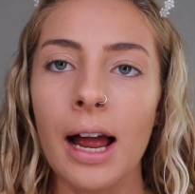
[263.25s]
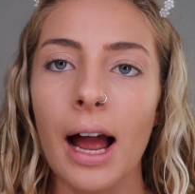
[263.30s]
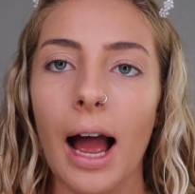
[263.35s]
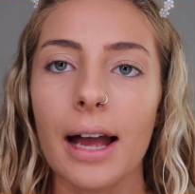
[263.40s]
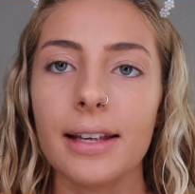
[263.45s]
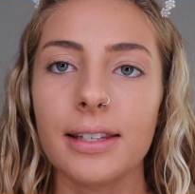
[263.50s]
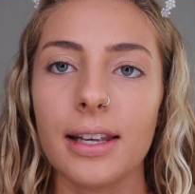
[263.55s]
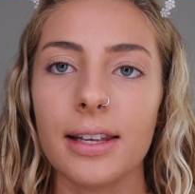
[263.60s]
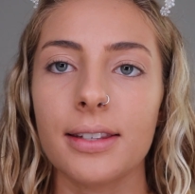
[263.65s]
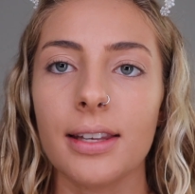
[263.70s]

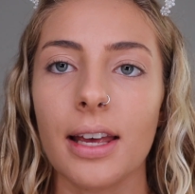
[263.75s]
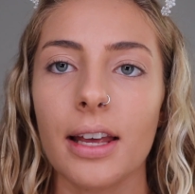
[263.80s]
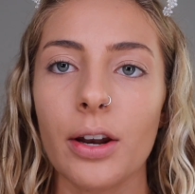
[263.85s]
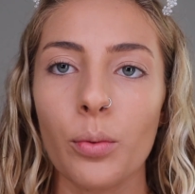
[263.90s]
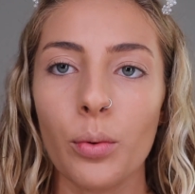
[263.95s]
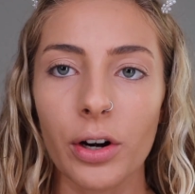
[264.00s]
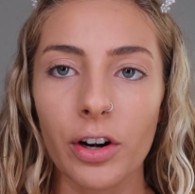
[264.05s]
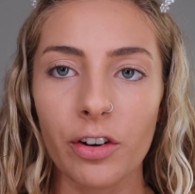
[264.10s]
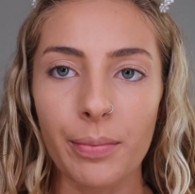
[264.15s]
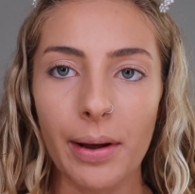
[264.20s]
As I said
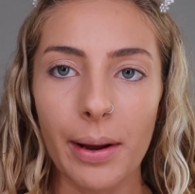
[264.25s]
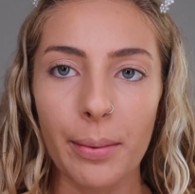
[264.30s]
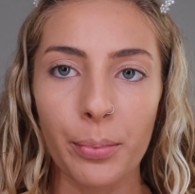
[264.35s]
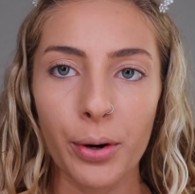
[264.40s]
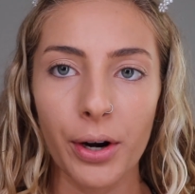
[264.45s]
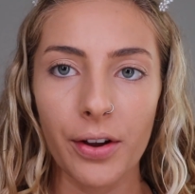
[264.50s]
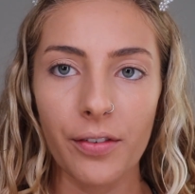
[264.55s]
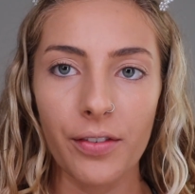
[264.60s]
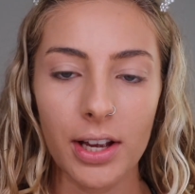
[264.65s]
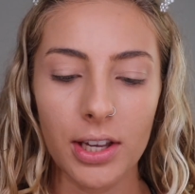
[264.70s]
in one of my
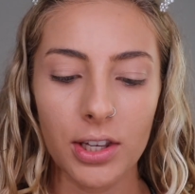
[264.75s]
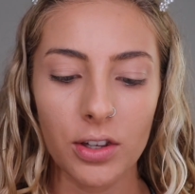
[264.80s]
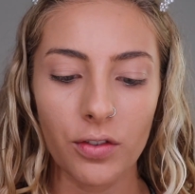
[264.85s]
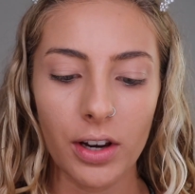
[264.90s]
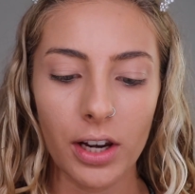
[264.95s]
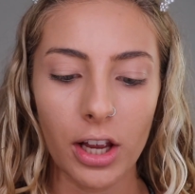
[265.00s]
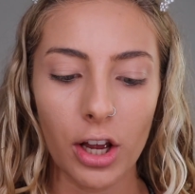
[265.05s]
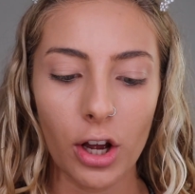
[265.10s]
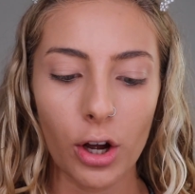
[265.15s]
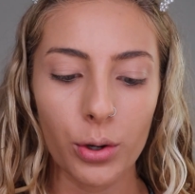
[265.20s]
previous
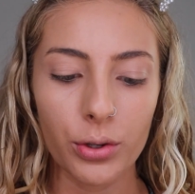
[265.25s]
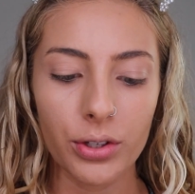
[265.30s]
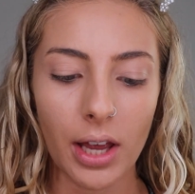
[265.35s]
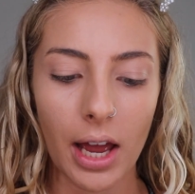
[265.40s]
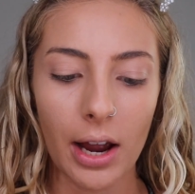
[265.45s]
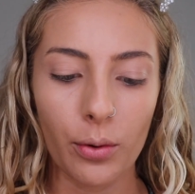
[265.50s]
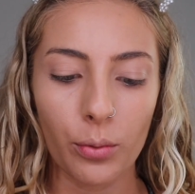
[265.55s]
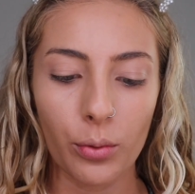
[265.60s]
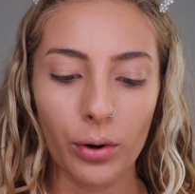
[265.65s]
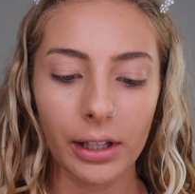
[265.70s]
videos,
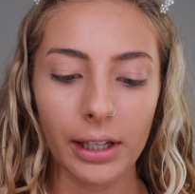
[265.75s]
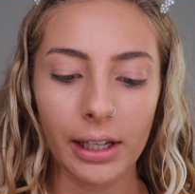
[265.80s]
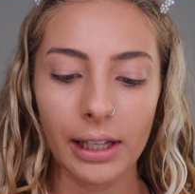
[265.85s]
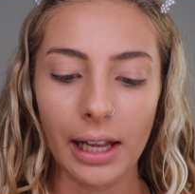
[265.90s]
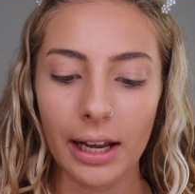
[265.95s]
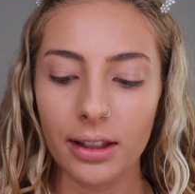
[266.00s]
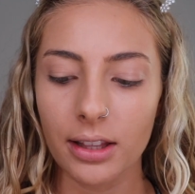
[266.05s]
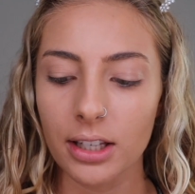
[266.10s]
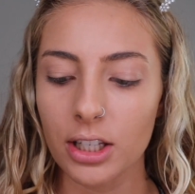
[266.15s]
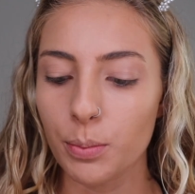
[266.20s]
I really
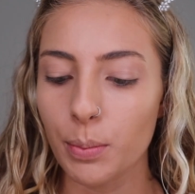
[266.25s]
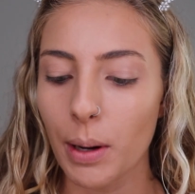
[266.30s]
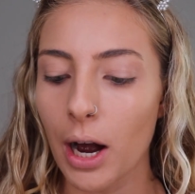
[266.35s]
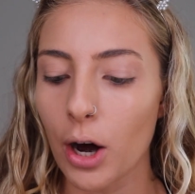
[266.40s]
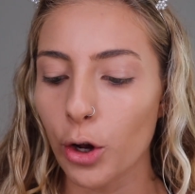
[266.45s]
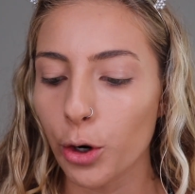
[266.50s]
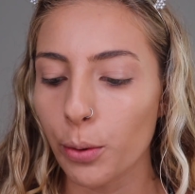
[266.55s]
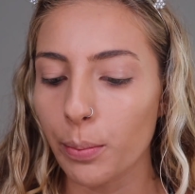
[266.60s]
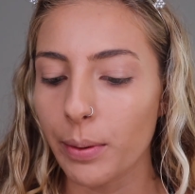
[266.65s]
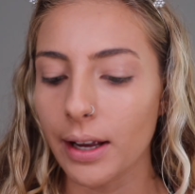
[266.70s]
like this
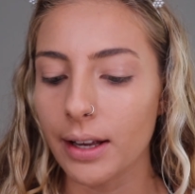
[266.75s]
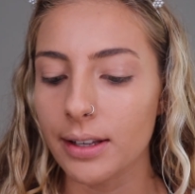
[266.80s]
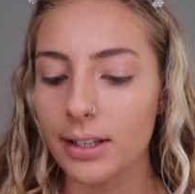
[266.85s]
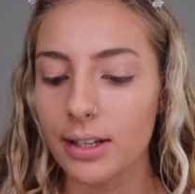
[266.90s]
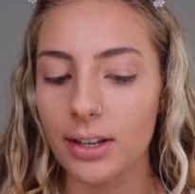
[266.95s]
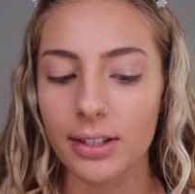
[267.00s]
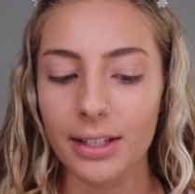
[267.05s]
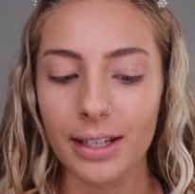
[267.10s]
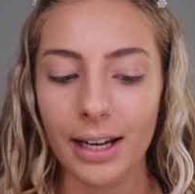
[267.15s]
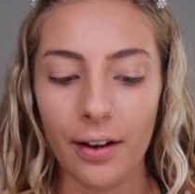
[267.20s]
powder because it
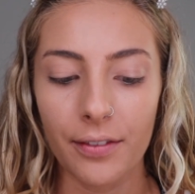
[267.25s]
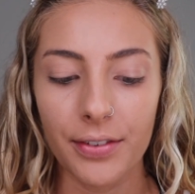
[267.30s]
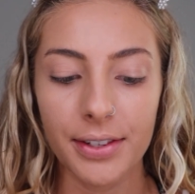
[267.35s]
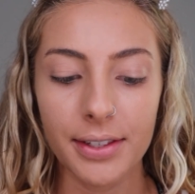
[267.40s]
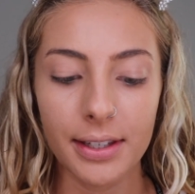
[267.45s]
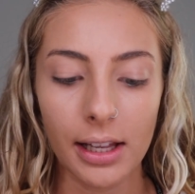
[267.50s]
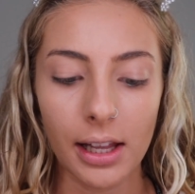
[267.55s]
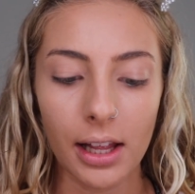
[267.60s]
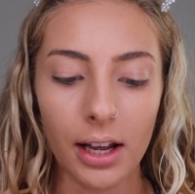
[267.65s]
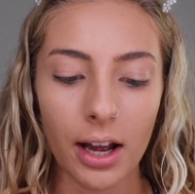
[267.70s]
doesn't have
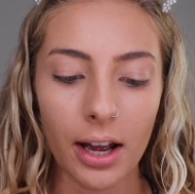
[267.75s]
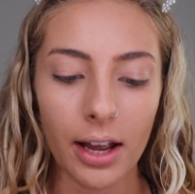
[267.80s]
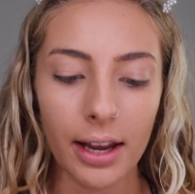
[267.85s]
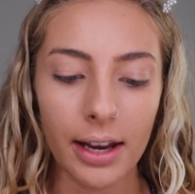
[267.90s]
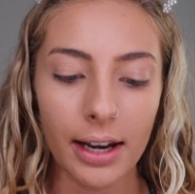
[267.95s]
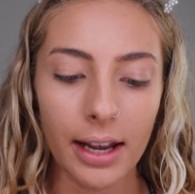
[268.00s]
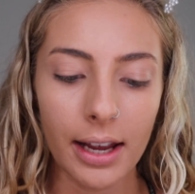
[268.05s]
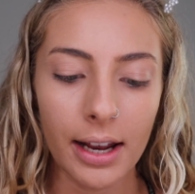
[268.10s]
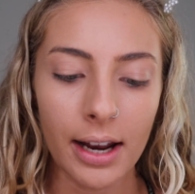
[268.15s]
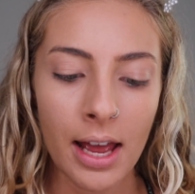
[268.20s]
silica
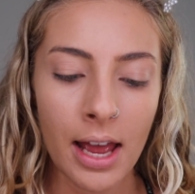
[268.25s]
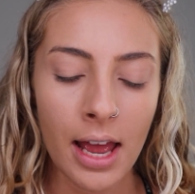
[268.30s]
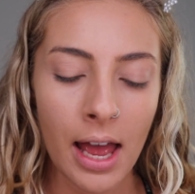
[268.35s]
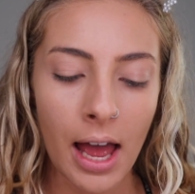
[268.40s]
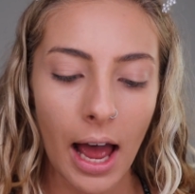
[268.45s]
in it.